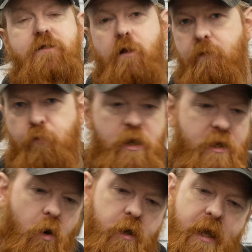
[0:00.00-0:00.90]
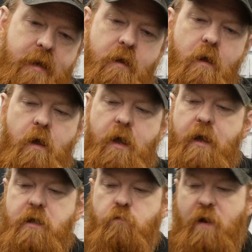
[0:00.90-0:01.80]
So your pre-cocking,
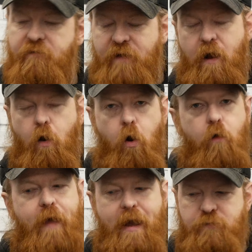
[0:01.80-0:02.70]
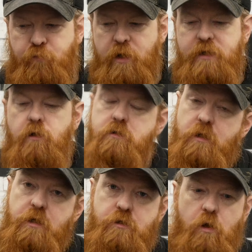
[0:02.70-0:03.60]
your rate of fire, all that is pre-done,
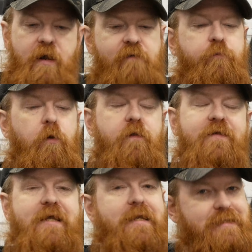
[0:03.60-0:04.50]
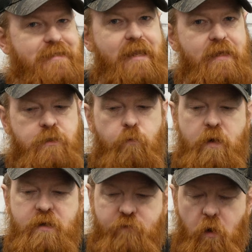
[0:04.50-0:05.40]
so you don't have to plug this in and set this up
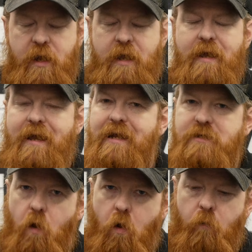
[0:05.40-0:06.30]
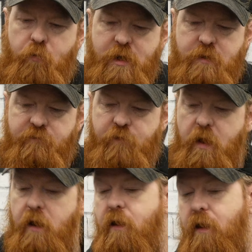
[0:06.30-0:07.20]
when you've got it. It is all pre-done for you.